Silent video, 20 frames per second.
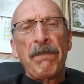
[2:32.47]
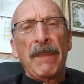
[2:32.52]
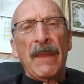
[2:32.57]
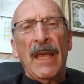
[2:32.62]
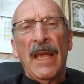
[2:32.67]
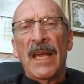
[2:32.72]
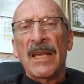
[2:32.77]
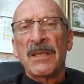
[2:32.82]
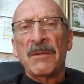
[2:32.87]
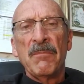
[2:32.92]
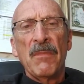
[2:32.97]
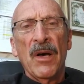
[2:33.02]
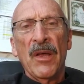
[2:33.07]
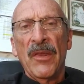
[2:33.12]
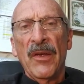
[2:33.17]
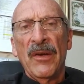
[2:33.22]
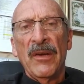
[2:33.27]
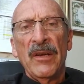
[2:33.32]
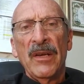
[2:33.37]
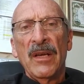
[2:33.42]
as
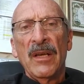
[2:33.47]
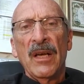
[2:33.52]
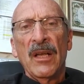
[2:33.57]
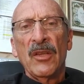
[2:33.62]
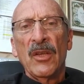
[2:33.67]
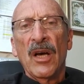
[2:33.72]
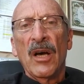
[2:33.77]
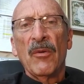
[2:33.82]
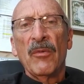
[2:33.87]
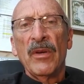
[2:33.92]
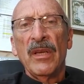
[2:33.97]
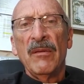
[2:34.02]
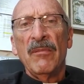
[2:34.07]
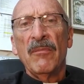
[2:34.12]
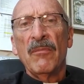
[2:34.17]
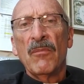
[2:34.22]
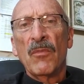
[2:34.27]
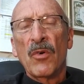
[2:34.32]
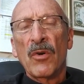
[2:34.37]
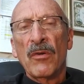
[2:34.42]
mother. Are we
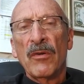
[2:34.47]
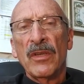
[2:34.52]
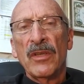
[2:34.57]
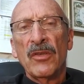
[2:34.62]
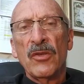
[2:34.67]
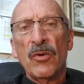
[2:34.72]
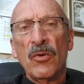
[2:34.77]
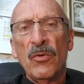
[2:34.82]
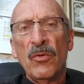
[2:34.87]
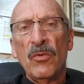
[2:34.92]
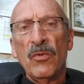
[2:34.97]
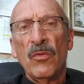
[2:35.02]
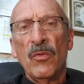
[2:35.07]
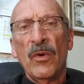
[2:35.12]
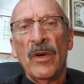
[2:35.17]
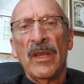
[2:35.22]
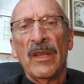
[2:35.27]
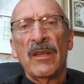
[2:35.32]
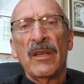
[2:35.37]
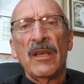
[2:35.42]
more in tune
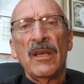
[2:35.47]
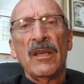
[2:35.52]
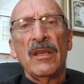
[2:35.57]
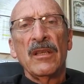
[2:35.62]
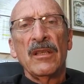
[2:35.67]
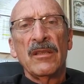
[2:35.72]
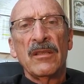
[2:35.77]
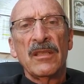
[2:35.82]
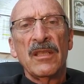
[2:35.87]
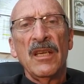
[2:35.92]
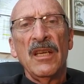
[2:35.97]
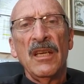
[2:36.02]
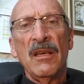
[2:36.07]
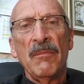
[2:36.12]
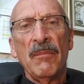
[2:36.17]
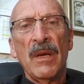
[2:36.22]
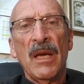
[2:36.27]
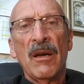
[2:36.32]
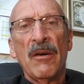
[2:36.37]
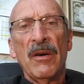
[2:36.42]
with seeing
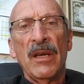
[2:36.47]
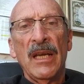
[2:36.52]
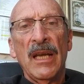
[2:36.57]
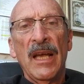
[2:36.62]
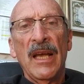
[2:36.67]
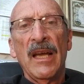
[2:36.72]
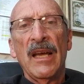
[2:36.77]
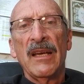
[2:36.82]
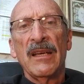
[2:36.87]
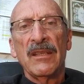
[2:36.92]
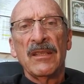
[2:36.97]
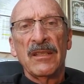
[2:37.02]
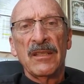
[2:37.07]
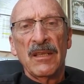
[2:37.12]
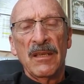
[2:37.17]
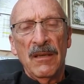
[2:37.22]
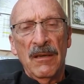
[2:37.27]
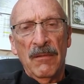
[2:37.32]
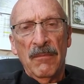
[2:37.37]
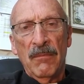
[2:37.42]
Mary as
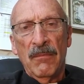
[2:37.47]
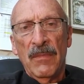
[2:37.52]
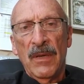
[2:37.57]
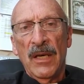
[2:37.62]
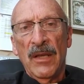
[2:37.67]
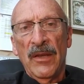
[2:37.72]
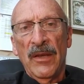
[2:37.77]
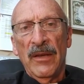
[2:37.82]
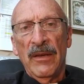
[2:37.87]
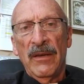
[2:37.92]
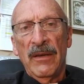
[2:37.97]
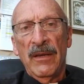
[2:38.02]
mother?